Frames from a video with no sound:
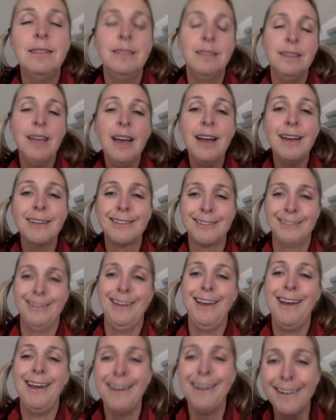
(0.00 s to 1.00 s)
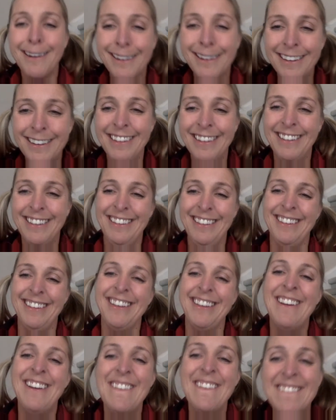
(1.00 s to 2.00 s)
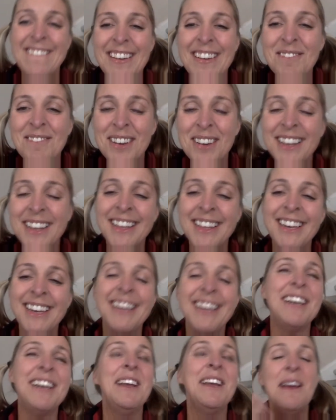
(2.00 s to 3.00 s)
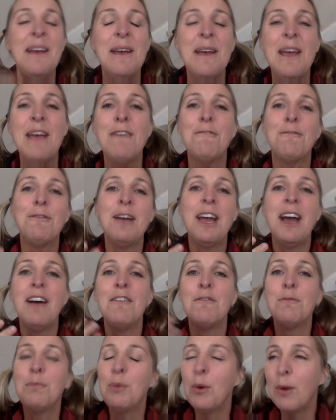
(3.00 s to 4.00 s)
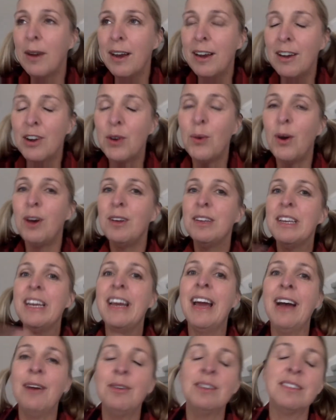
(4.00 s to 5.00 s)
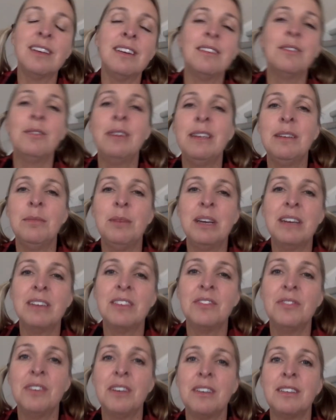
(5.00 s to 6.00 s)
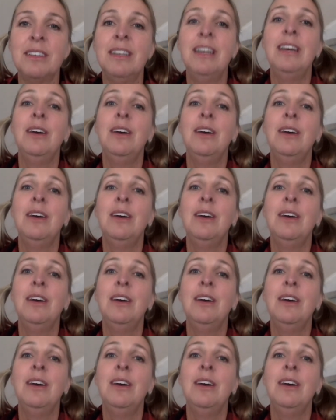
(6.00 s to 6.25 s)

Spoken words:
Yes, air. We breathe it in. If we have poor air quality, how is that going to make us feel?